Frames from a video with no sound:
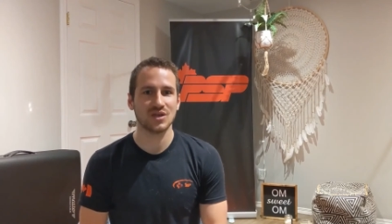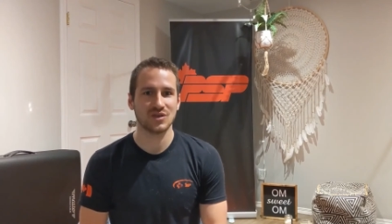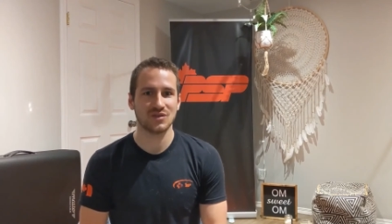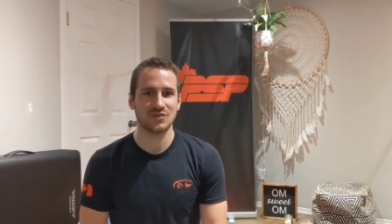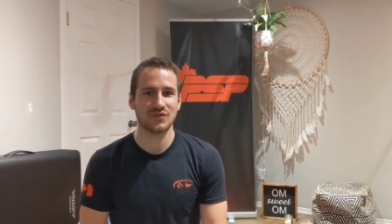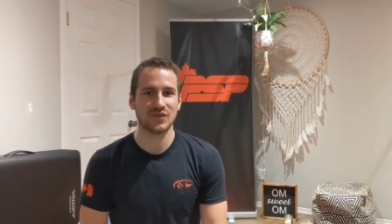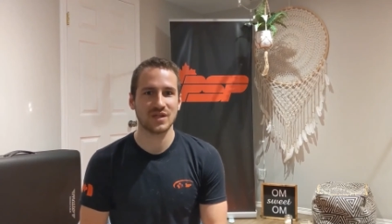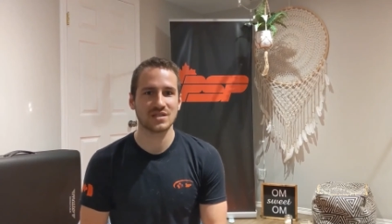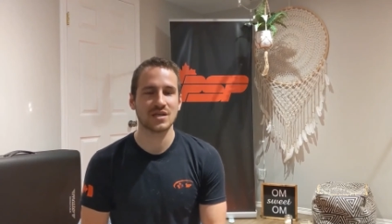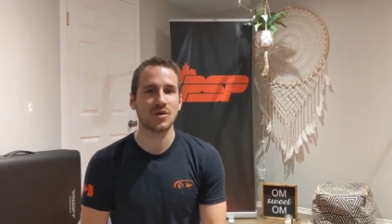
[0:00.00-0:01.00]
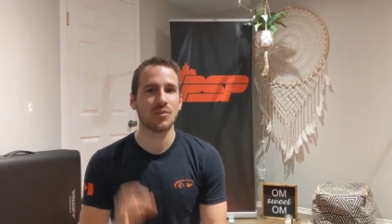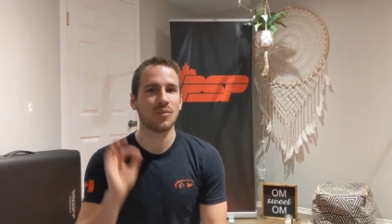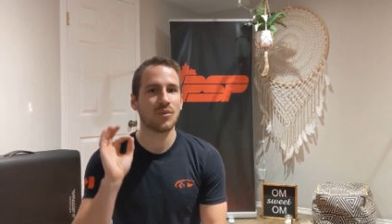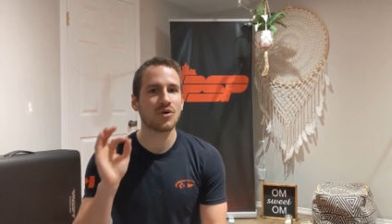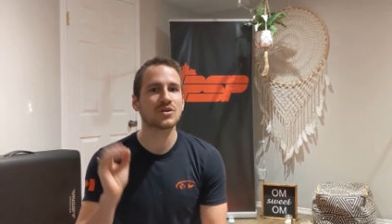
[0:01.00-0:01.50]
that you can fit
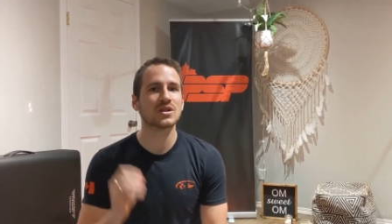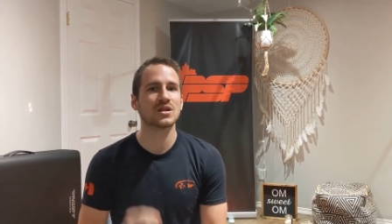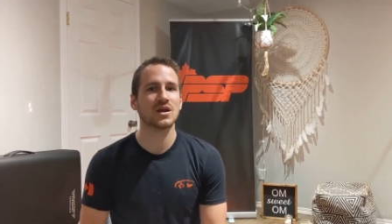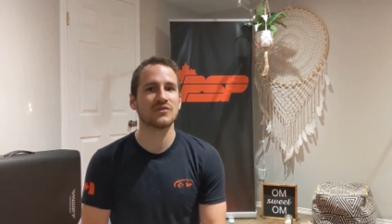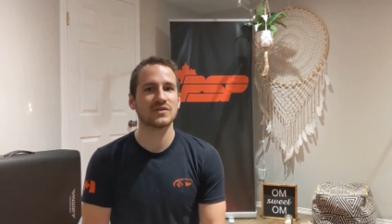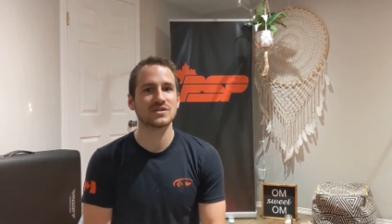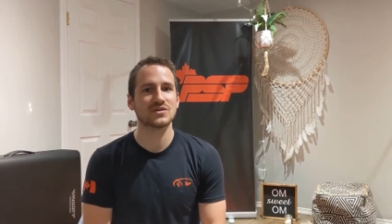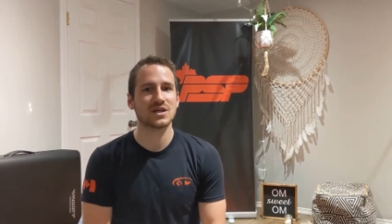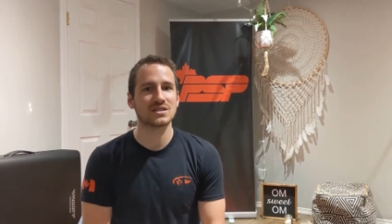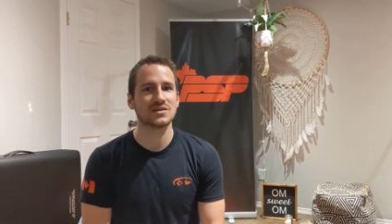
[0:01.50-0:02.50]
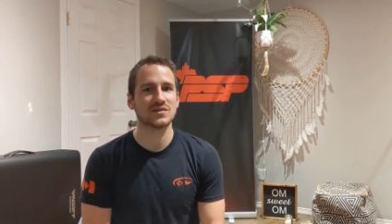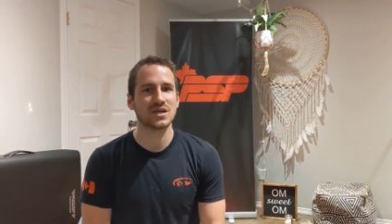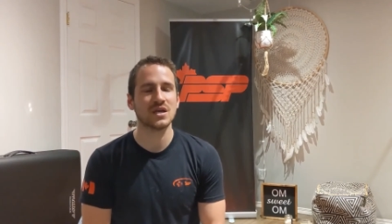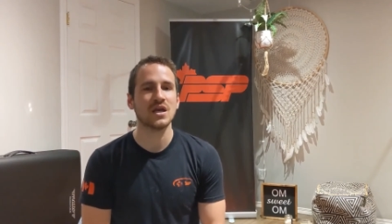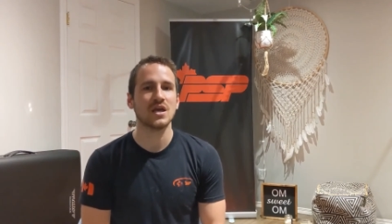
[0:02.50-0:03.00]
more than enough physical
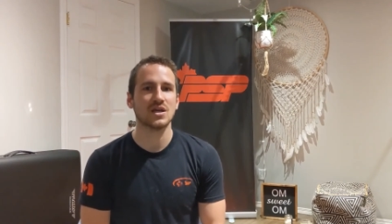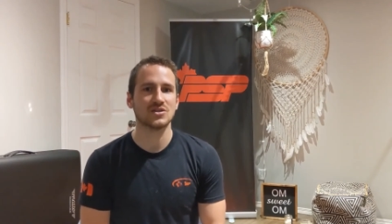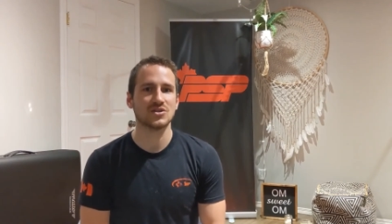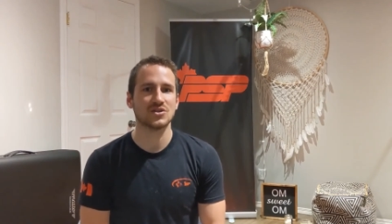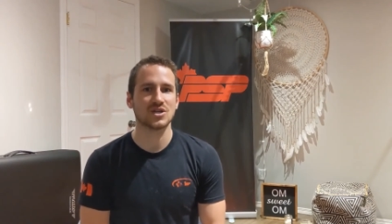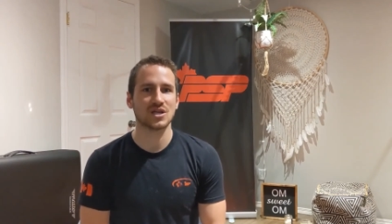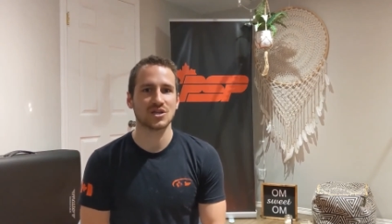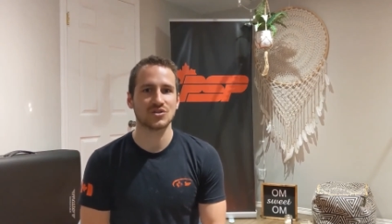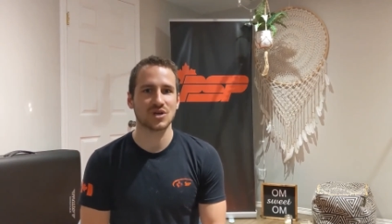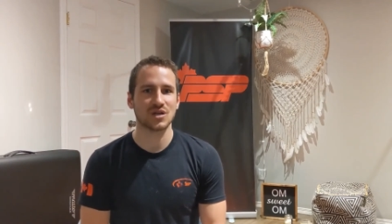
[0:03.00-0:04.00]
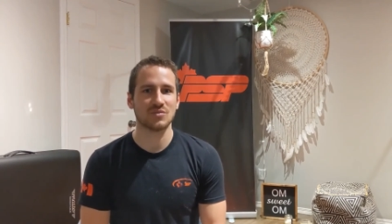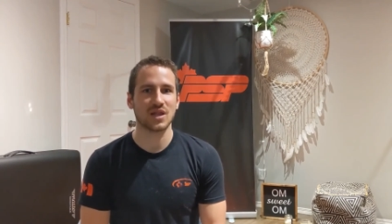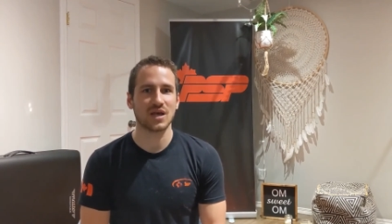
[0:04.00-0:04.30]
activity into your daily training